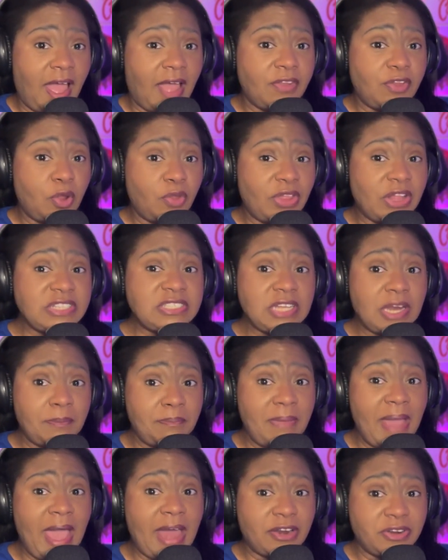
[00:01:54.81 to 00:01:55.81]
I know that's going
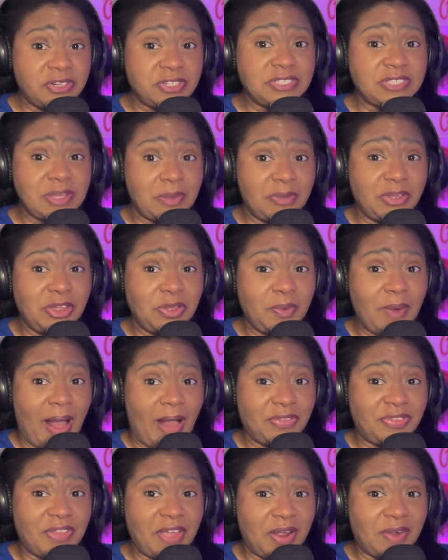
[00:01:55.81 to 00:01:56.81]
to matter to some of you
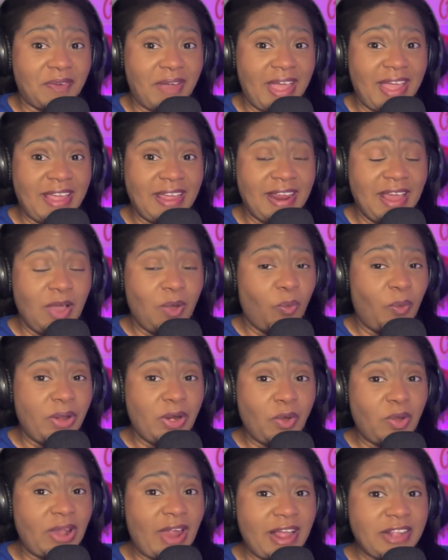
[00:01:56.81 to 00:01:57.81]
out there, right? We
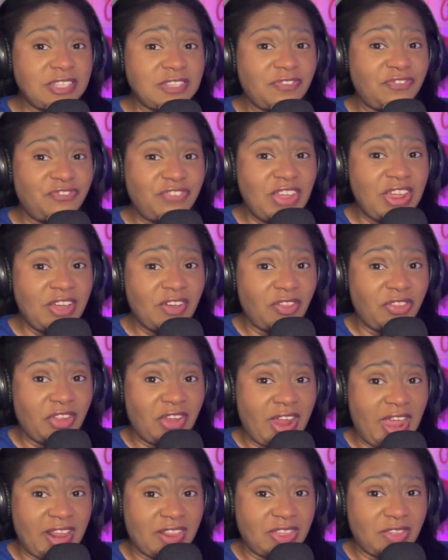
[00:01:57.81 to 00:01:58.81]
don't like to feel
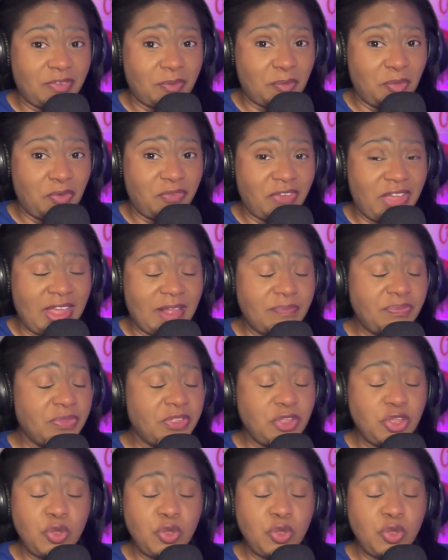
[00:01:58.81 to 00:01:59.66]
the length of a movie.